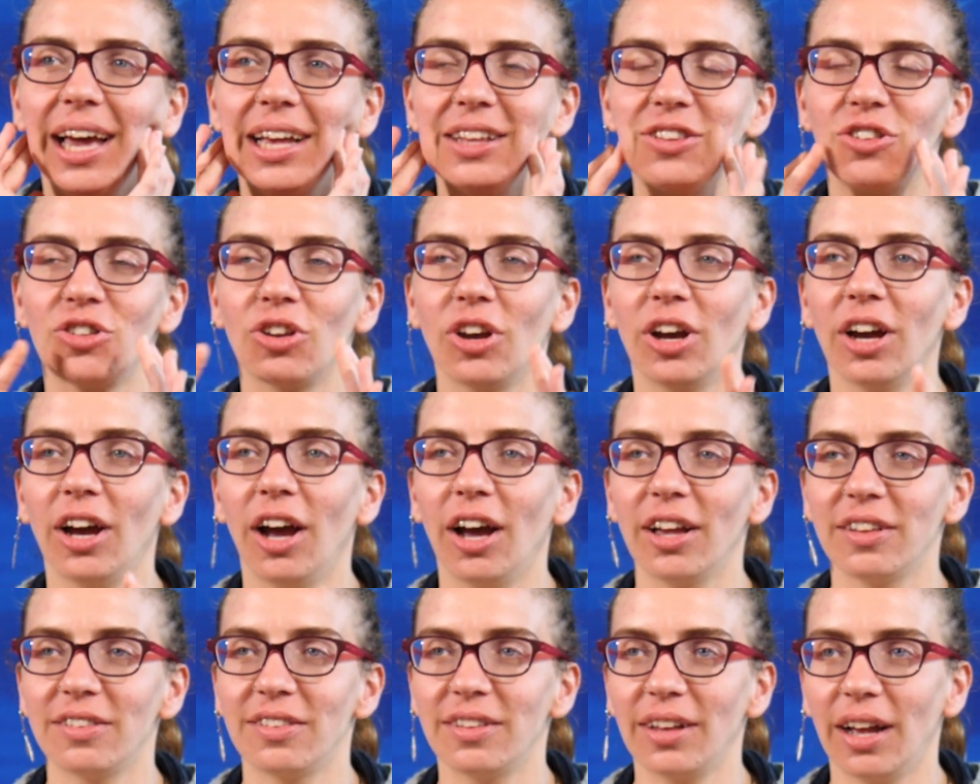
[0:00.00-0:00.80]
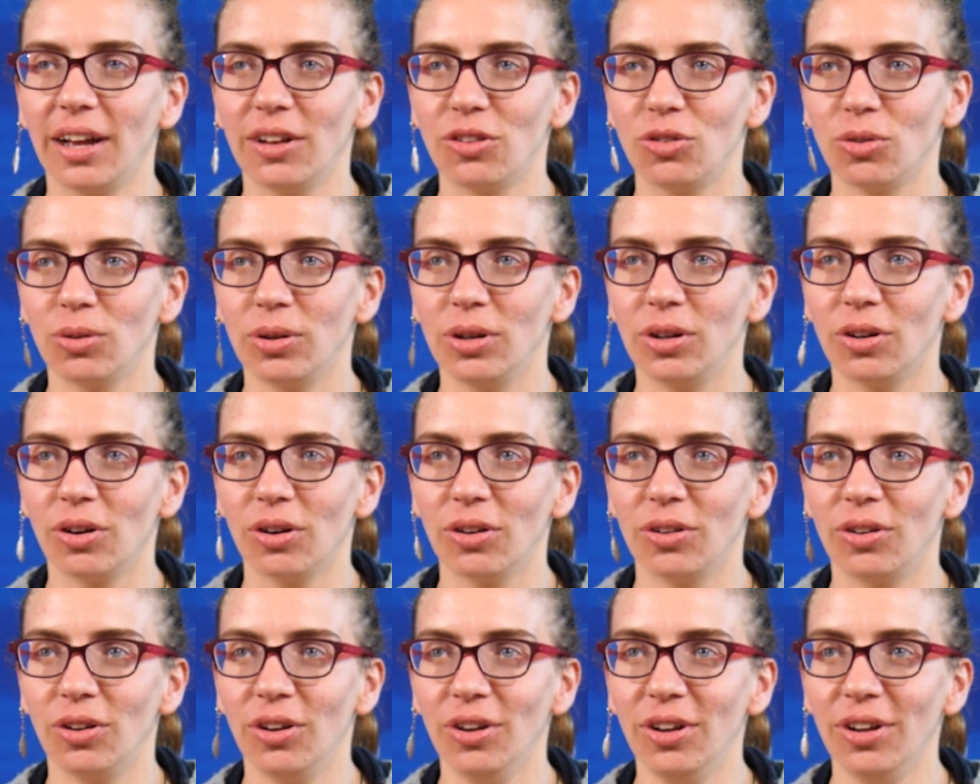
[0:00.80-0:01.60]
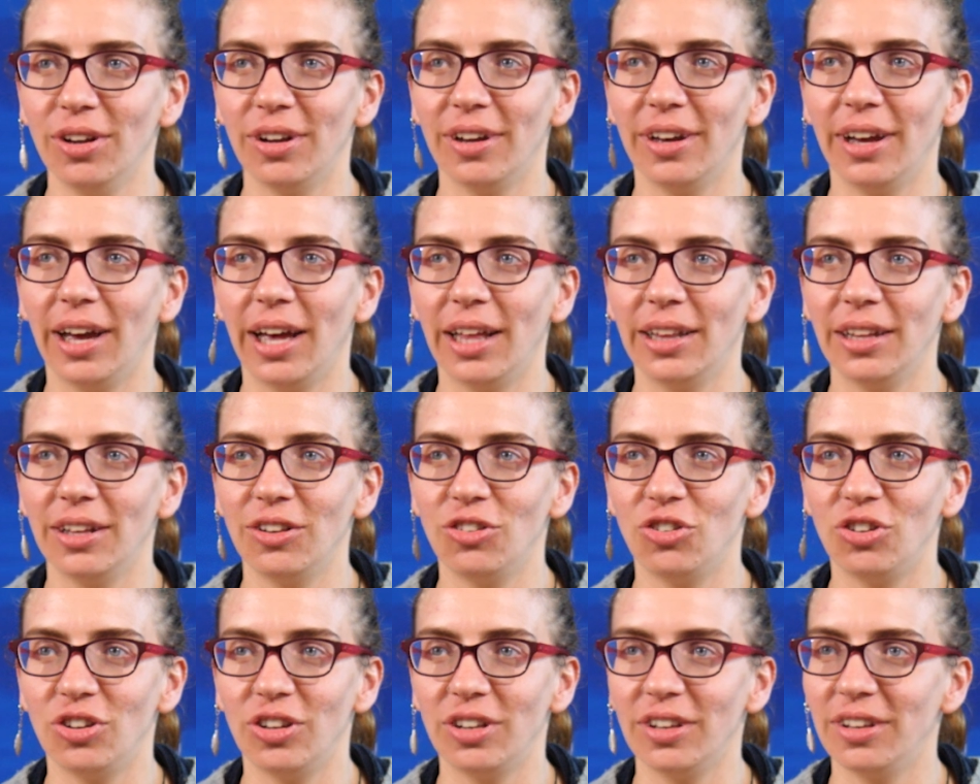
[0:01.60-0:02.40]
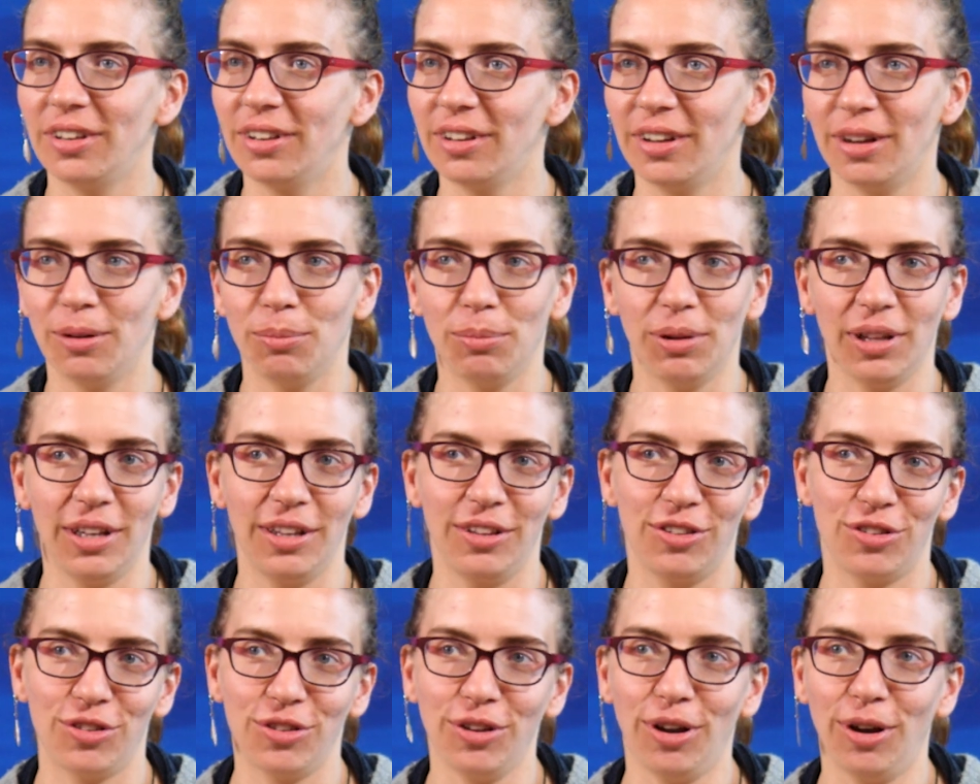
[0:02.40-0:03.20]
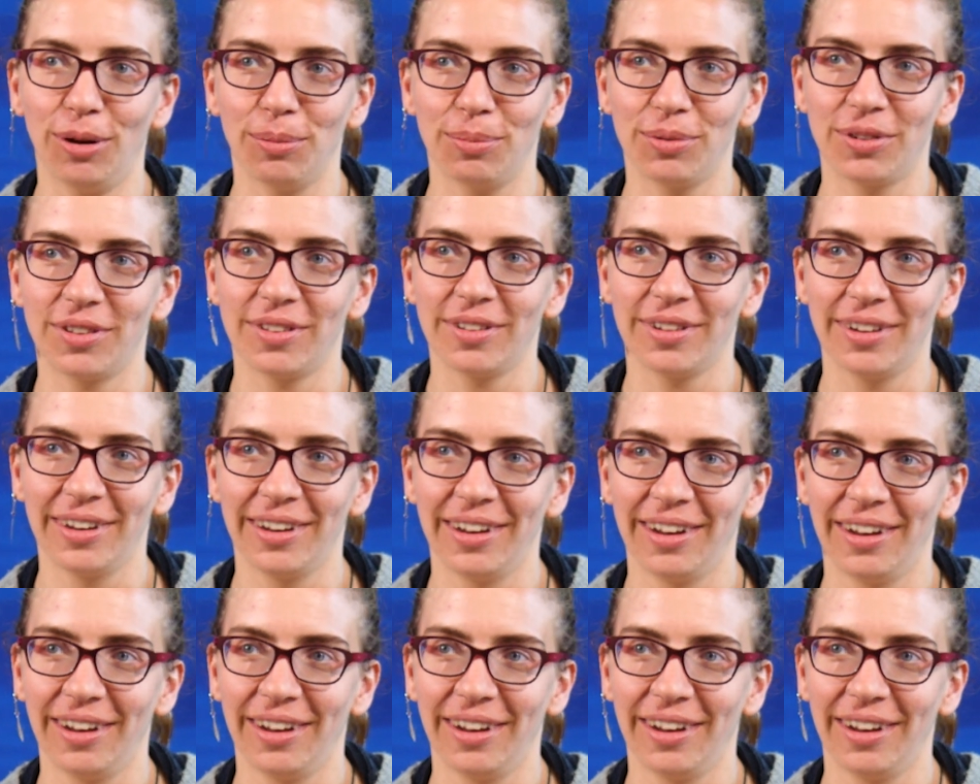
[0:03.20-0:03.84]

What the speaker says: And so I start doing it on her, and then she completely stops.